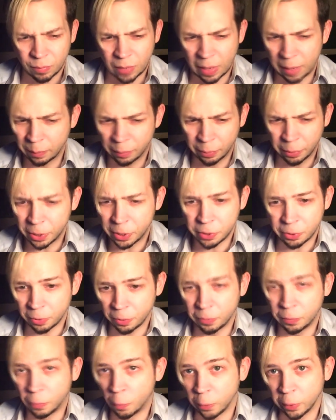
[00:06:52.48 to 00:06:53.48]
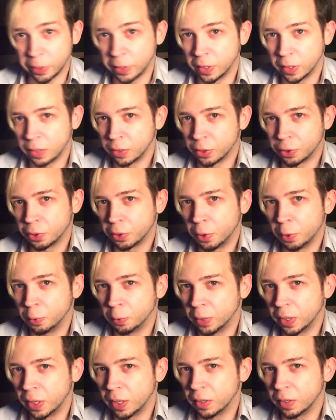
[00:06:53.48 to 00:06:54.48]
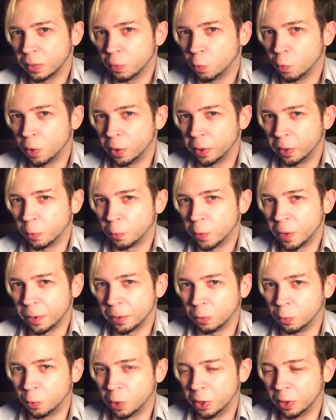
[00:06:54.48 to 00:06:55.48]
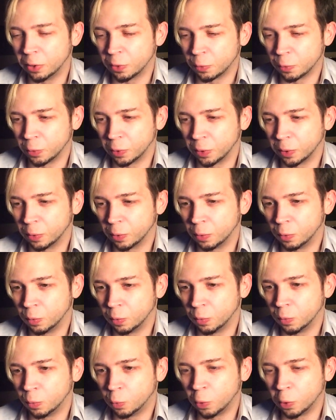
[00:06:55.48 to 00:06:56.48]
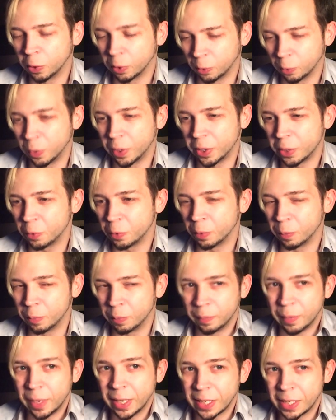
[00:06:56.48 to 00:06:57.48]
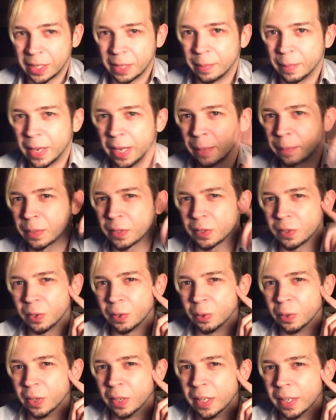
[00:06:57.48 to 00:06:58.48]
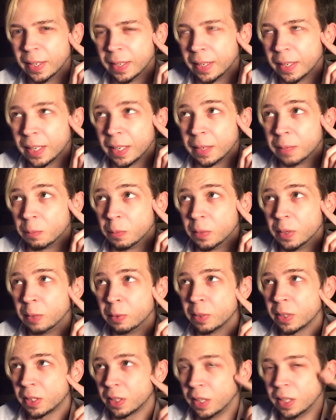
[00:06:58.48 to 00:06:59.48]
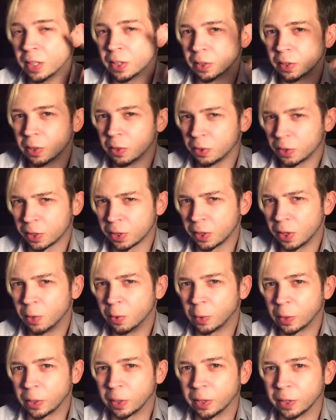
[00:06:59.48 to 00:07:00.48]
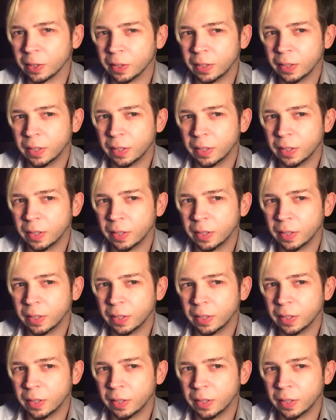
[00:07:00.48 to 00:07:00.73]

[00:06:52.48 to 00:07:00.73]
I'm pretty sure in 4 it didn't show the where the walls were when you were making the maps, so it's a little slower.